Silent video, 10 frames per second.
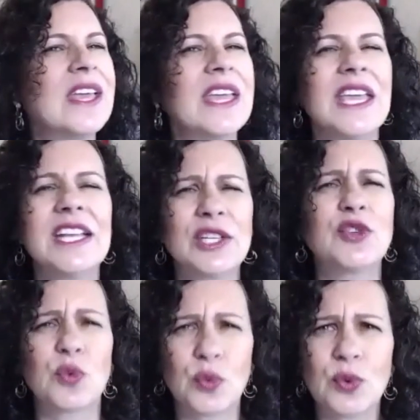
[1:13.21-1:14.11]
It's a
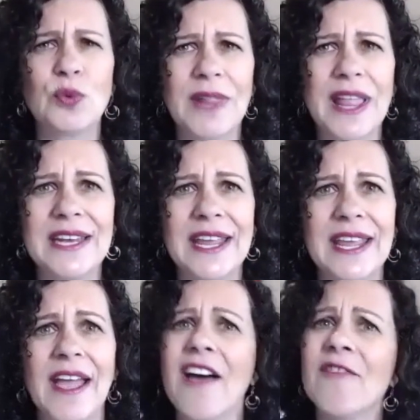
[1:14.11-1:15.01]
true blending
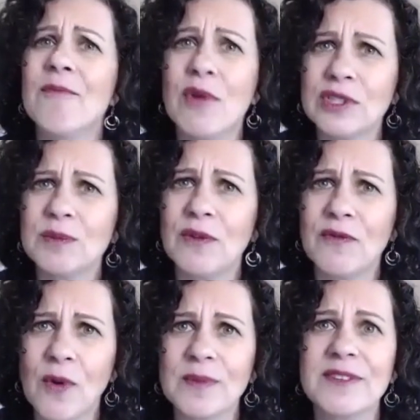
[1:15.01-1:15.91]
of multiple
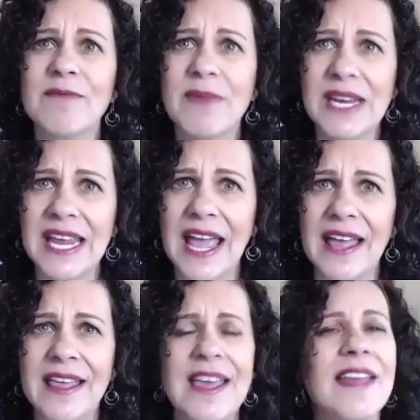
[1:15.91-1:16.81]
forms of media
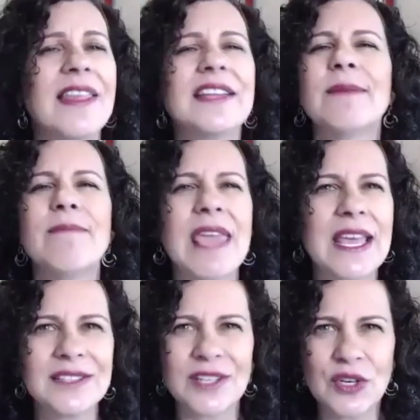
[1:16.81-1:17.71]
that
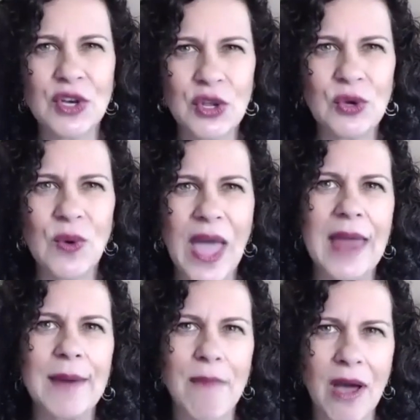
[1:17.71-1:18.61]
demands new
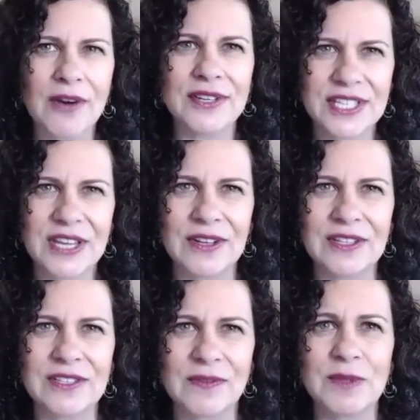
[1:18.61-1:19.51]
and modern skills
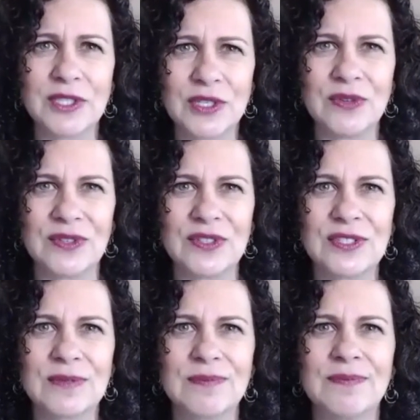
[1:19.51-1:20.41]
from students.
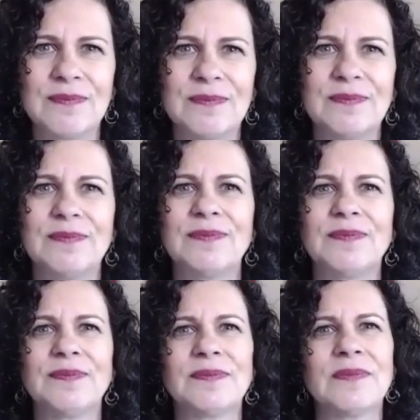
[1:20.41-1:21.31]

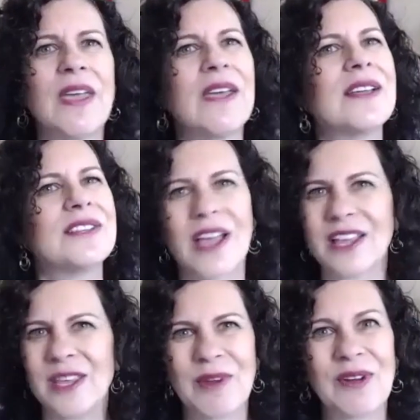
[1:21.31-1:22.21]

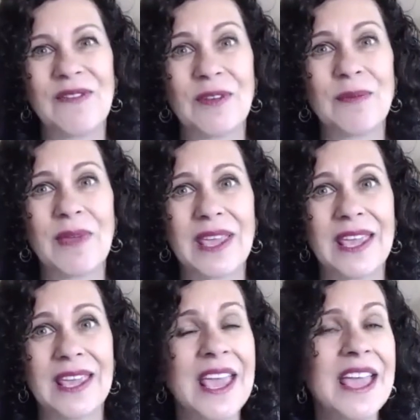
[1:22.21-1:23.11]
Documentary
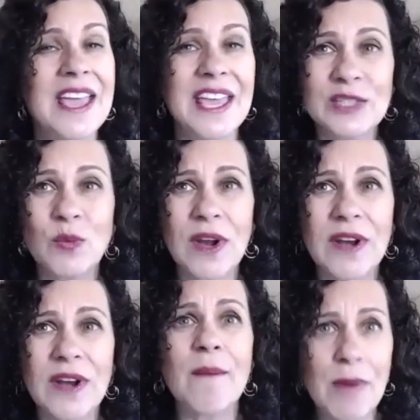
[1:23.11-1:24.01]
filmmaking is one of the
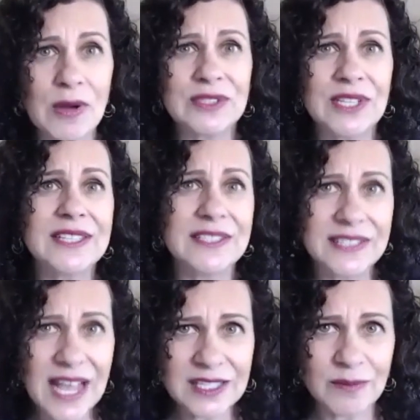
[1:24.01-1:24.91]
most
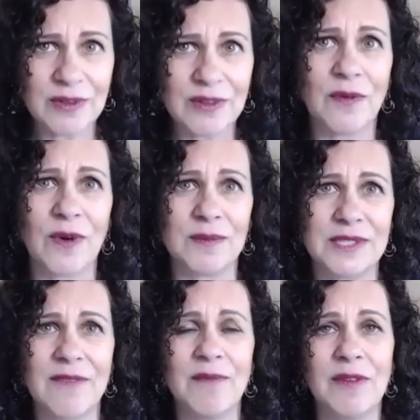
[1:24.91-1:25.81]
accessible forms
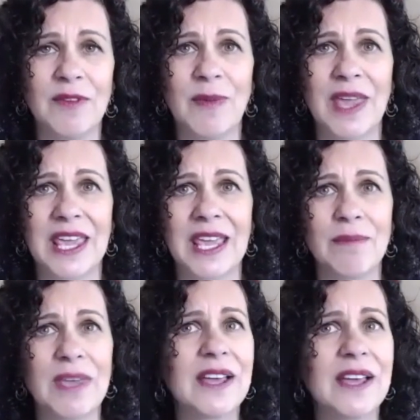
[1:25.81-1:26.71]
of movie making
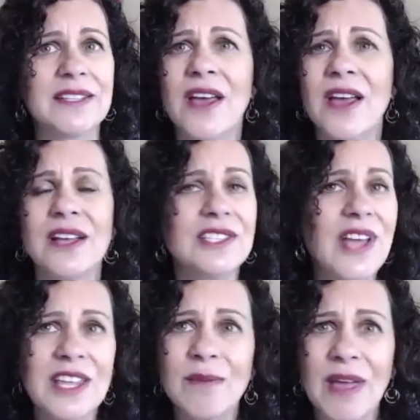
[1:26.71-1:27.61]
because
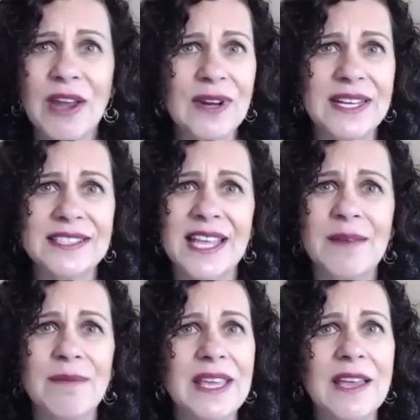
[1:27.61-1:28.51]
documentaries can
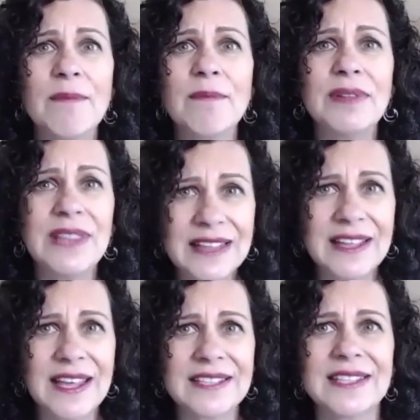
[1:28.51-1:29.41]
be completely
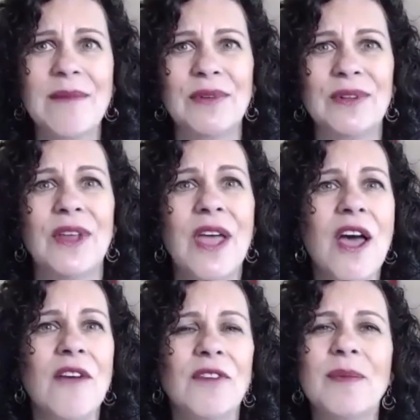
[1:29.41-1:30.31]
assembled
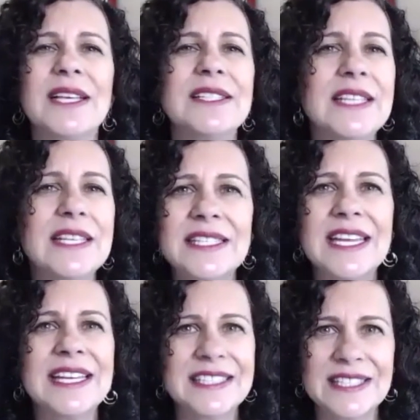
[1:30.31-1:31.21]
from existing
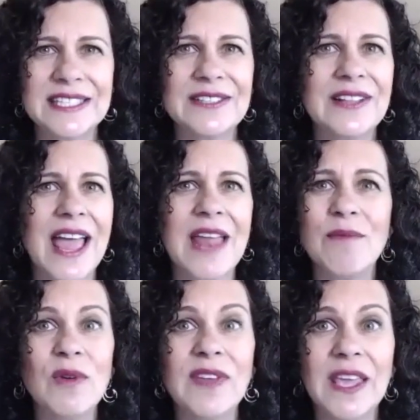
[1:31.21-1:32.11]
still and
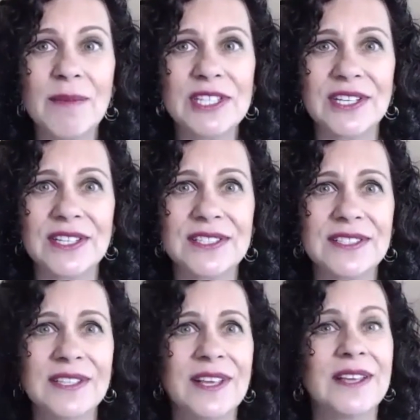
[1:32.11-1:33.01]
moving images,
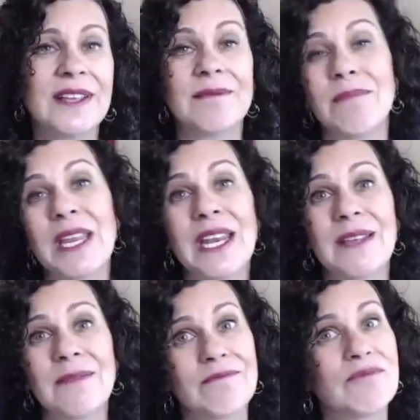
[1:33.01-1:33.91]
meaning
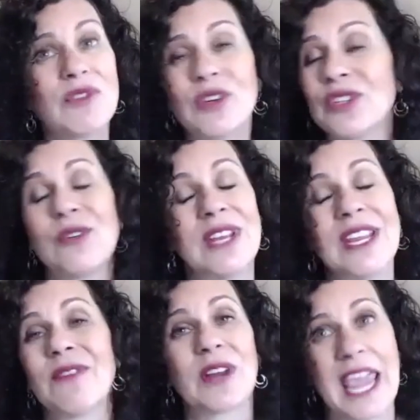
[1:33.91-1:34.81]
there's no need for
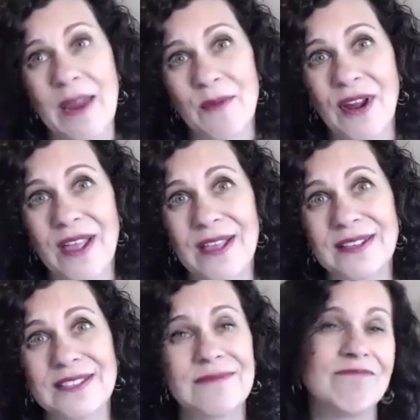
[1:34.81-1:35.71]

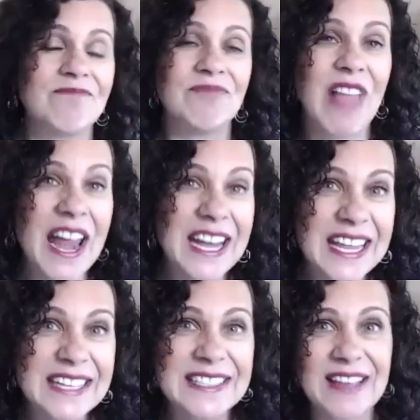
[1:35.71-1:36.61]
cameras, lighting
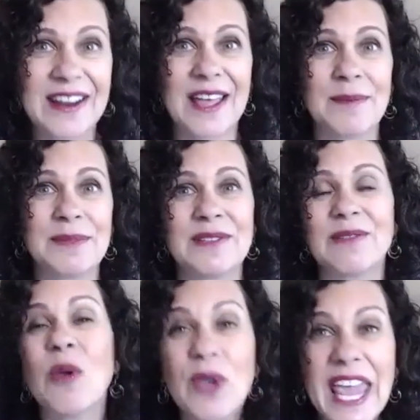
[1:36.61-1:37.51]
setups,
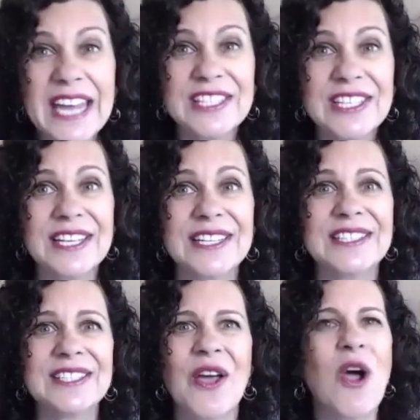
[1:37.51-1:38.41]
locations,
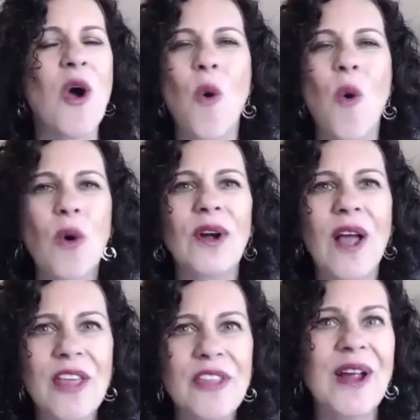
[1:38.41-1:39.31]
or
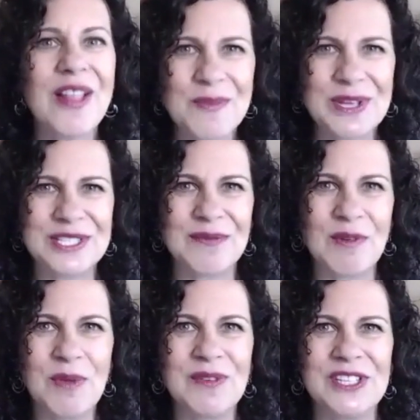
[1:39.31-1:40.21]
other elements of a
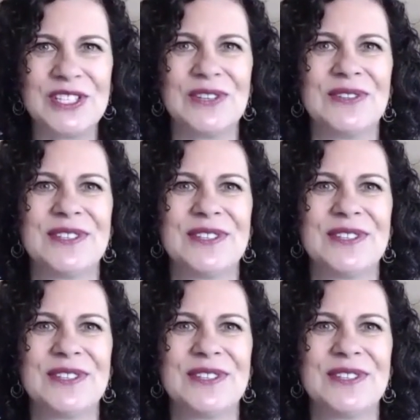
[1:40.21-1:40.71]
movie shoot.